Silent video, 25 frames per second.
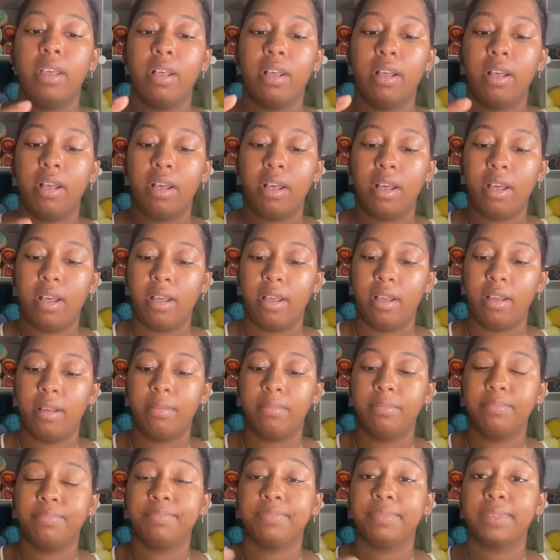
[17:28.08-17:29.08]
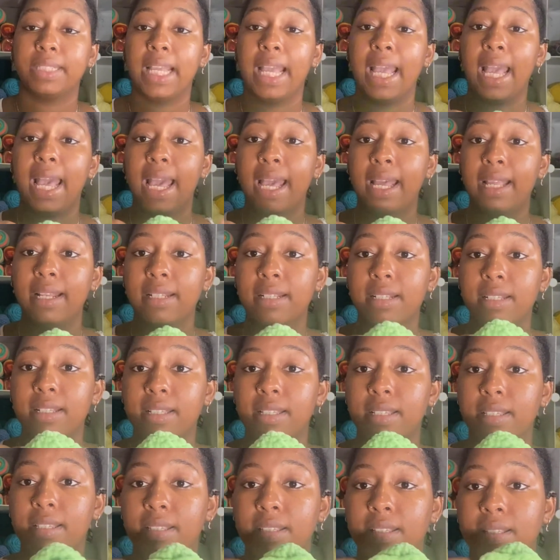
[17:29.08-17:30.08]

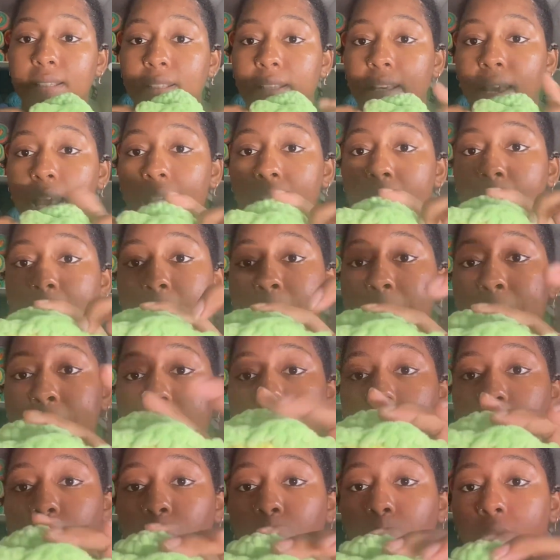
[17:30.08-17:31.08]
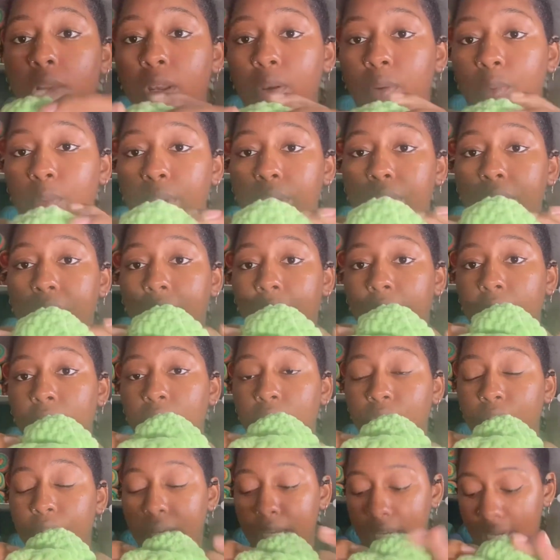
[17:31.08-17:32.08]
hats, and I made one with a
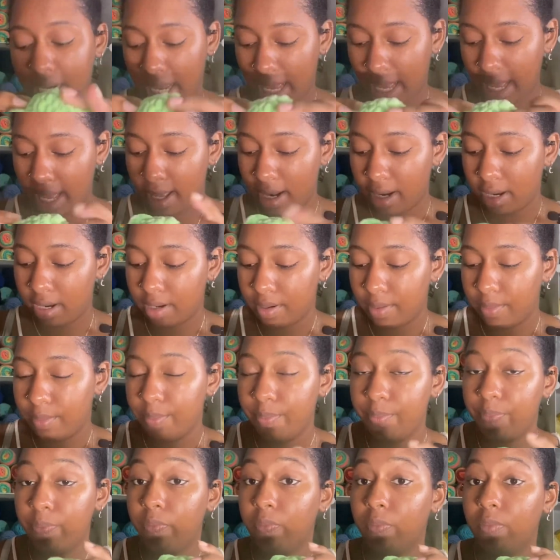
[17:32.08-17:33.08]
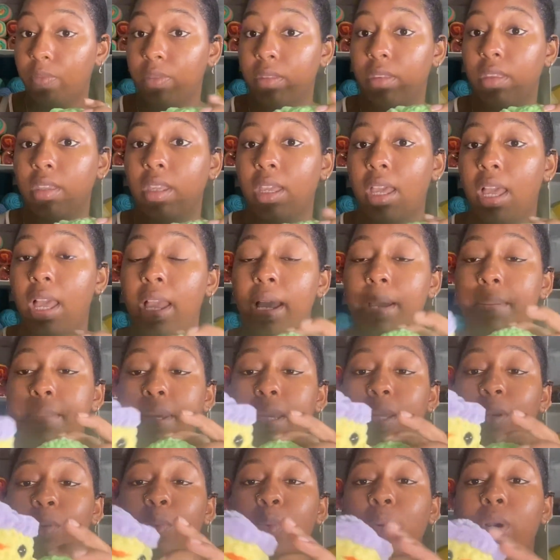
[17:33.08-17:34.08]
green hat. I
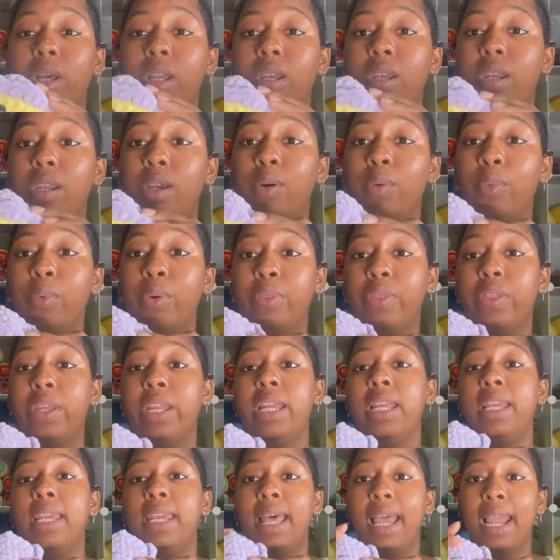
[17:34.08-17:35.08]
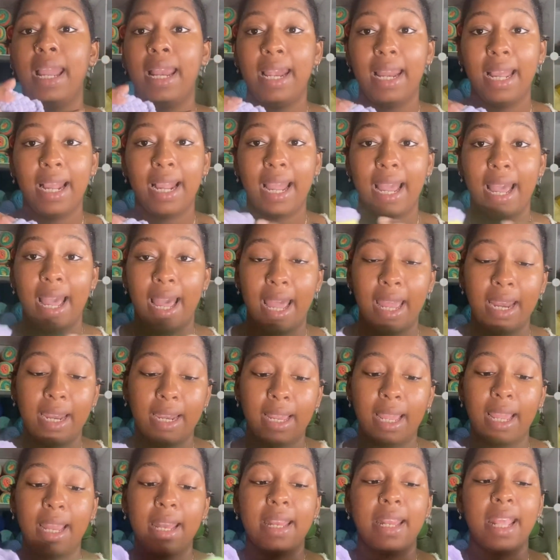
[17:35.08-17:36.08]
made one with a lilac hat,
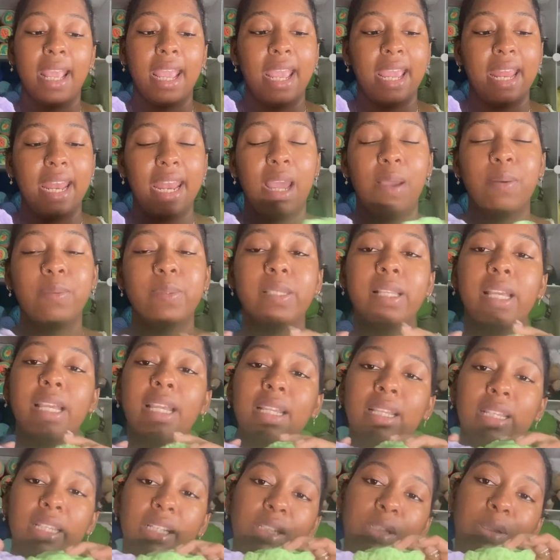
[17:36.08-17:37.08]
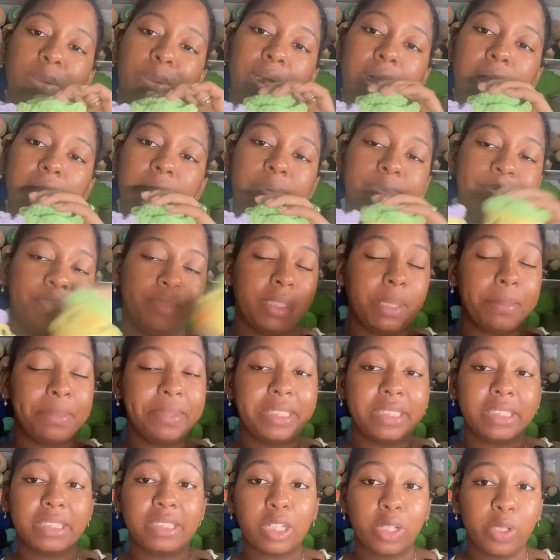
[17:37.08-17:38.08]
and then I was like, you know what, let me
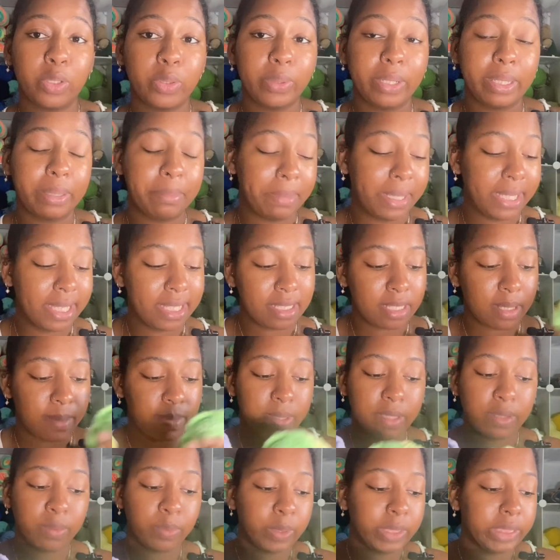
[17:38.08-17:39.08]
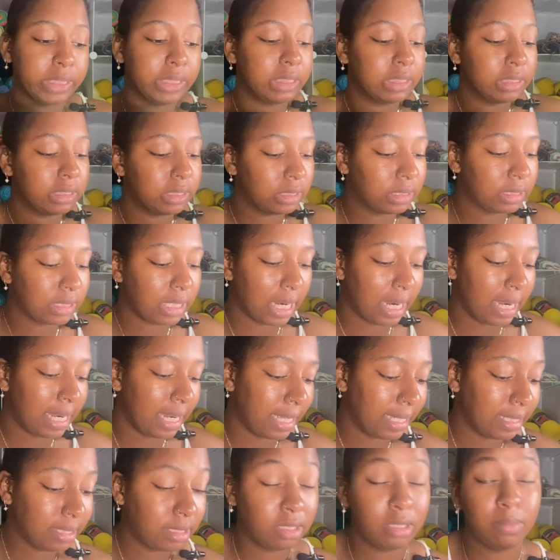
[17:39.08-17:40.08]
just go and make some of the ones that I
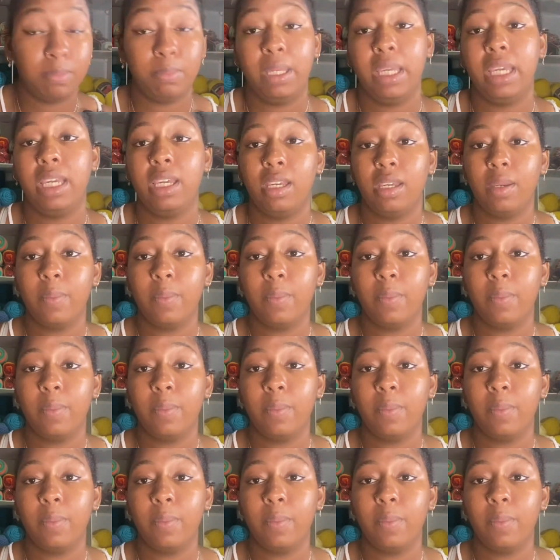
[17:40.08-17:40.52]
like to make